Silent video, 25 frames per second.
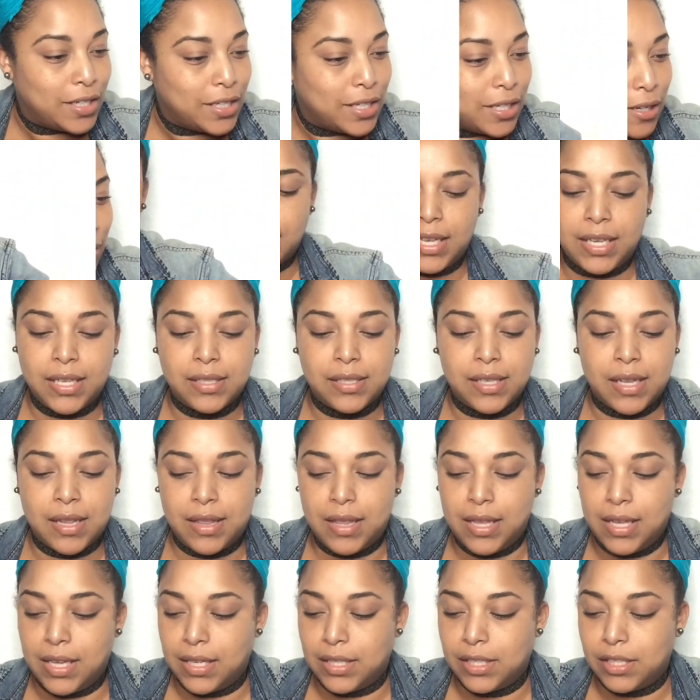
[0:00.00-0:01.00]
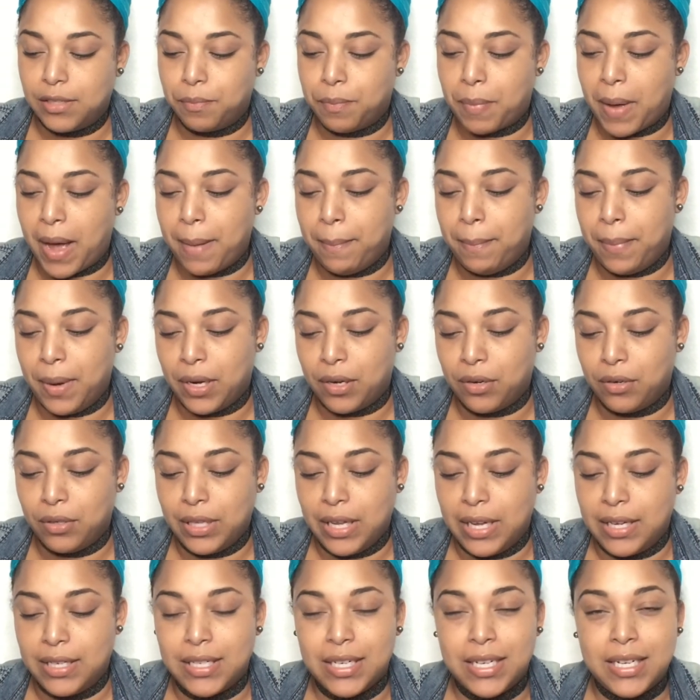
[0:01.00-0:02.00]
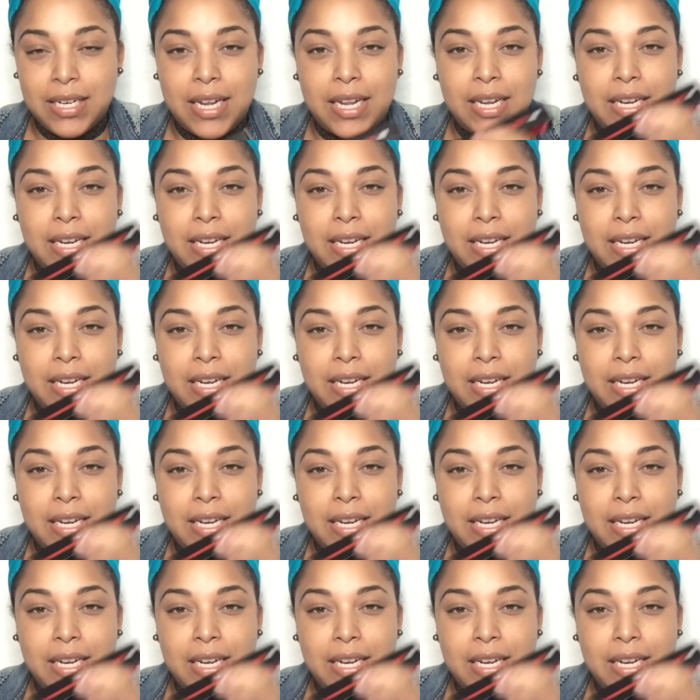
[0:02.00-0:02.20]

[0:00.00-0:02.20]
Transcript: Next is this by Butter London.